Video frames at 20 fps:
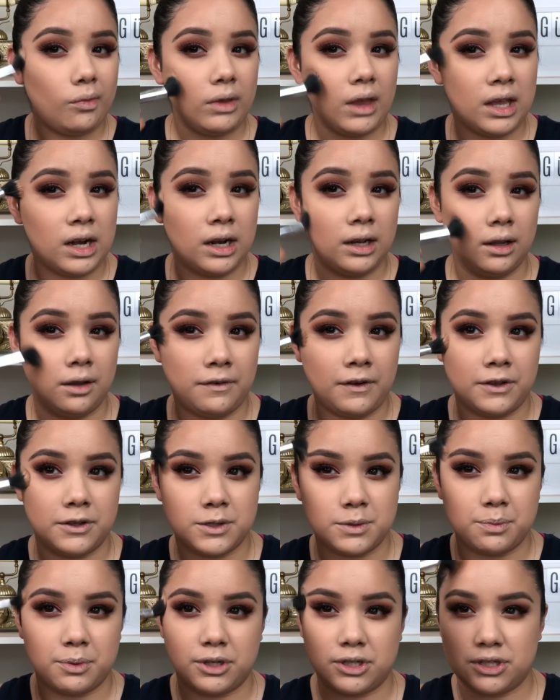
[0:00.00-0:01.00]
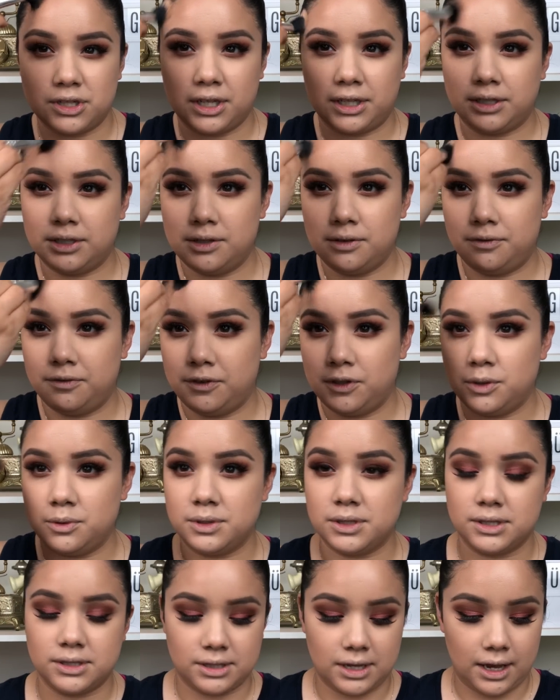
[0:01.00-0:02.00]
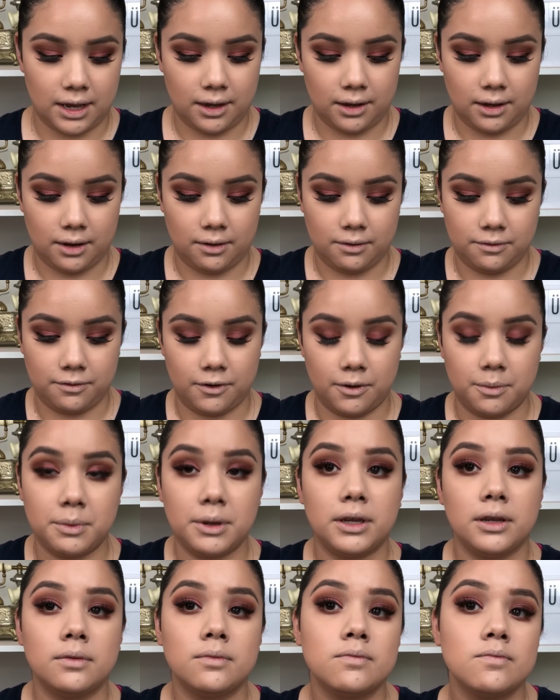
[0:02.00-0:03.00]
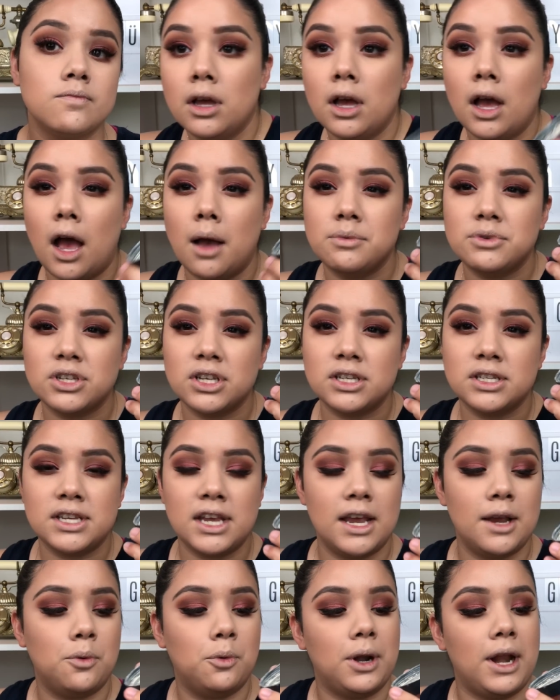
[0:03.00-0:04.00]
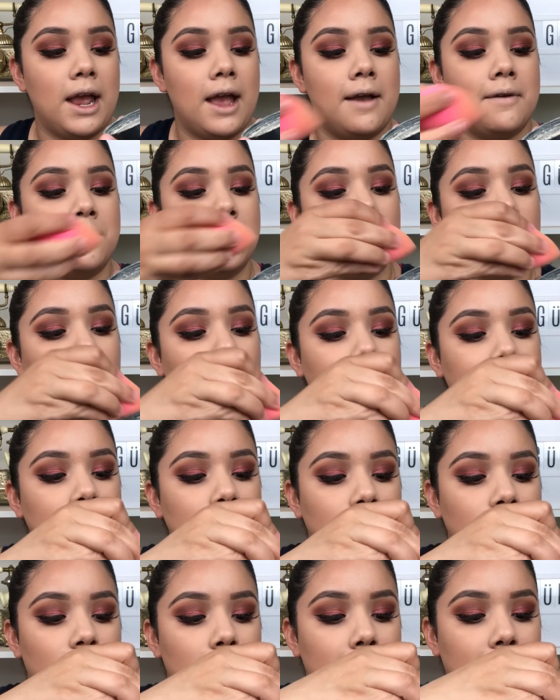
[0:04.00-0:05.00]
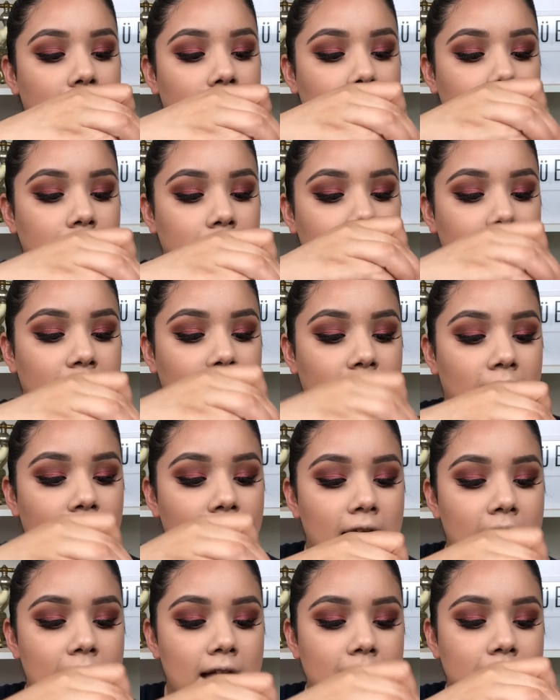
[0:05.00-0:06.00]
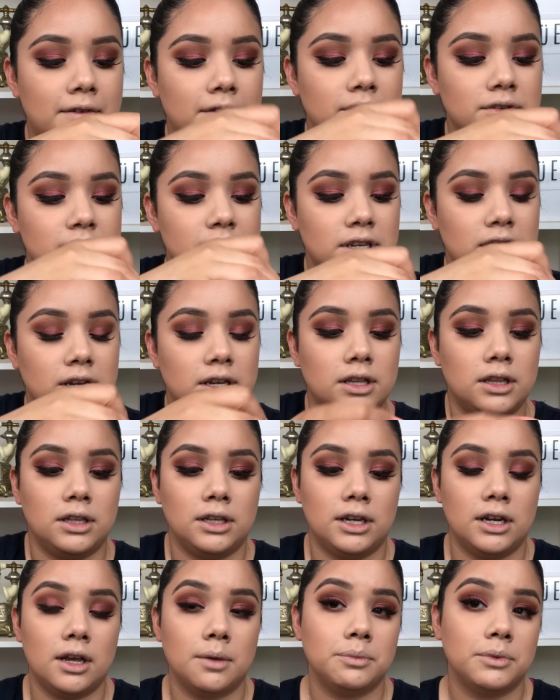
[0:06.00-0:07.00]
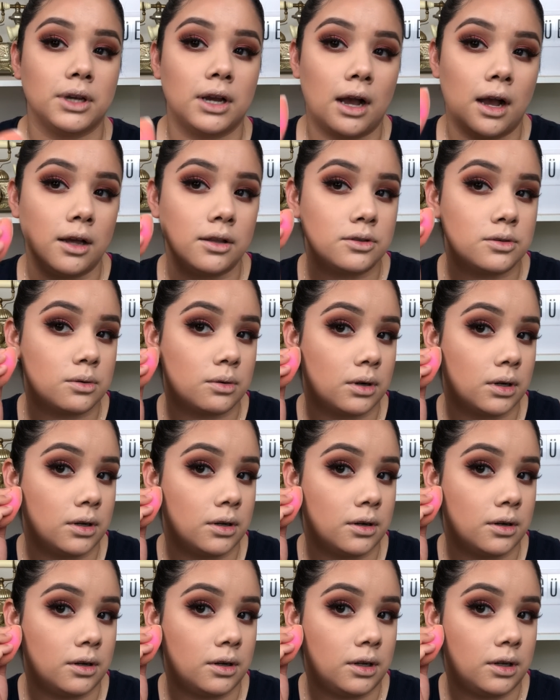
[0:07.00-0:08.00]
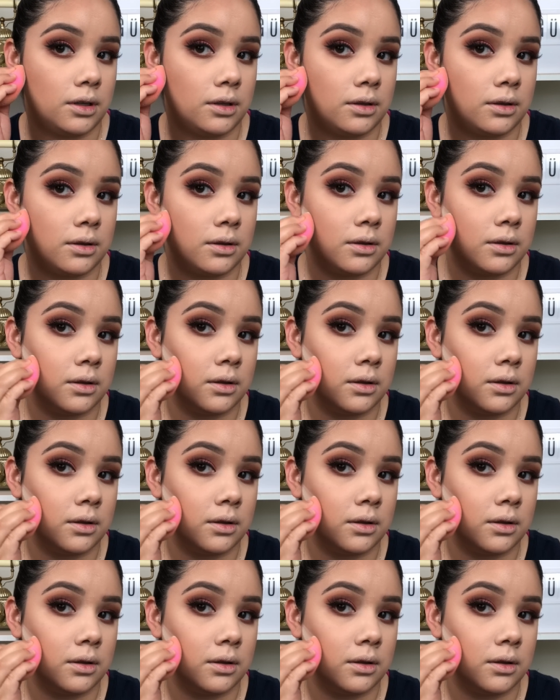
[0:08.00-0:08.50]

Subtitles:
And I love how this brush like diffuses that out for me. I'm just gonna take whatever leftover powder that I have and I'm just gonna clean up the contour underneath.